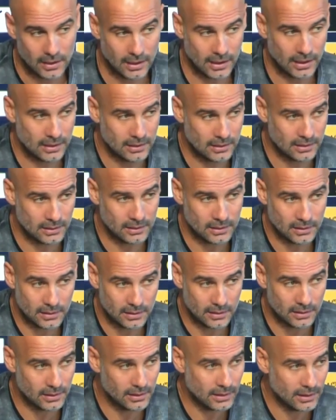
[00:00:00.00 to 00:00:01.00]

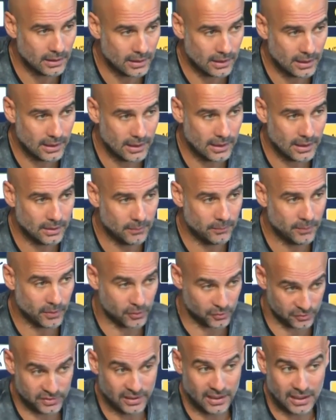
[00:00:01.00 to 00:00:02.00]
And
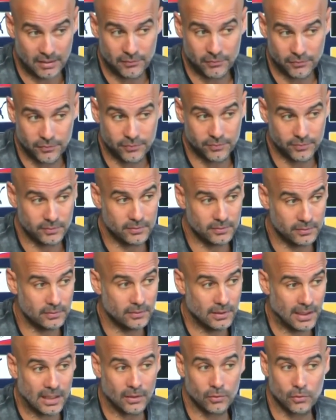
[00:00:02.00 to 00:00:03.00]
because they have
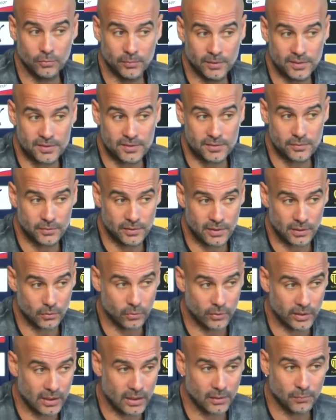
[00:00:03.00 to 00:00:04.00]
arguments with the
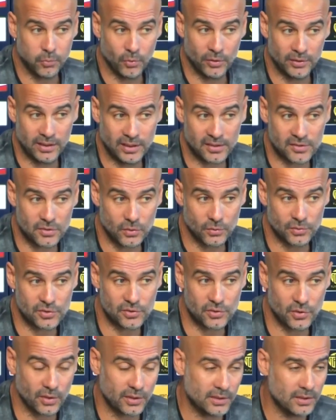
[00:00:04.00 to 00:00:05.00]
Kureka Pue, they are so
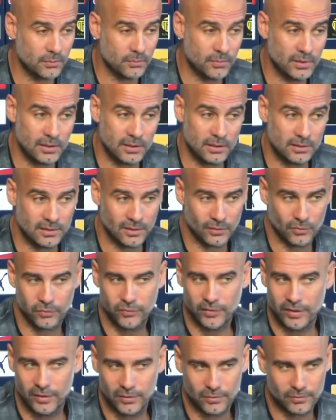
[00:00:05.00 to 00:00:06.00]
strong in the middle. The
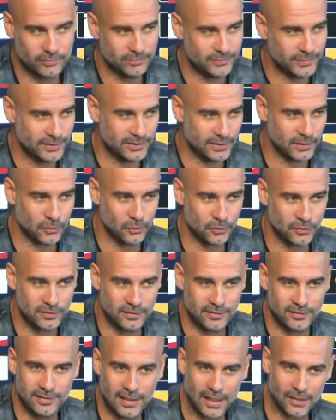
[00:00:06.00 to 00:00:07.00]
Lofeu, in the
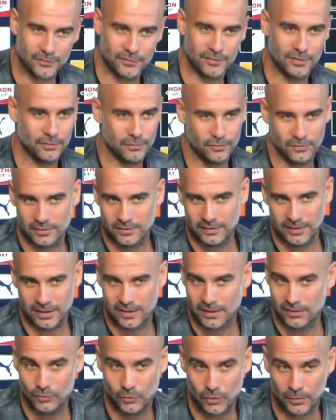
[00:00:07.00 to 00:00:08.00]
good afternoon, they
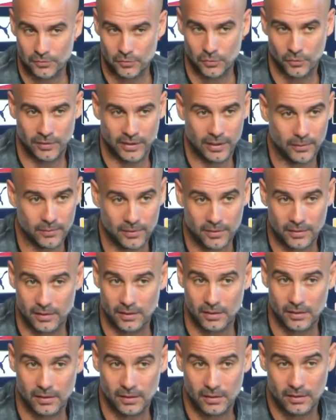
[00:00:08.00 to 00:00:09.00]
can do absolutely
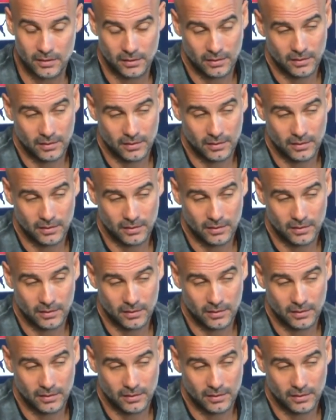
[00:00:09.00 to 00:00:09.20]
everything.